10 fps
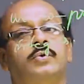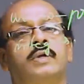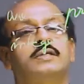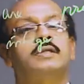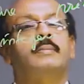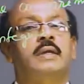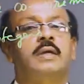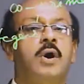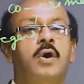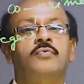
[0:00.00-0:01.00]
That is the
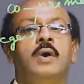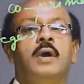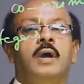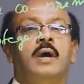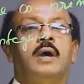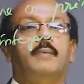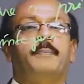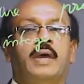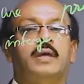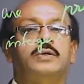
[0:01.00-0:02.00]
meaning of
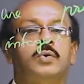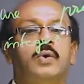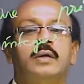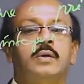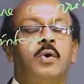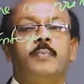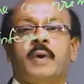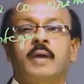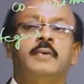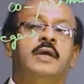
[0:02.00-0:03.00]
P and Q are
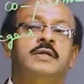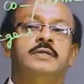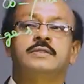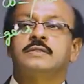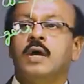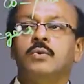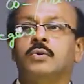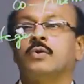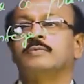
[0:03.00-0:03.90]
co-prime integers. Now cross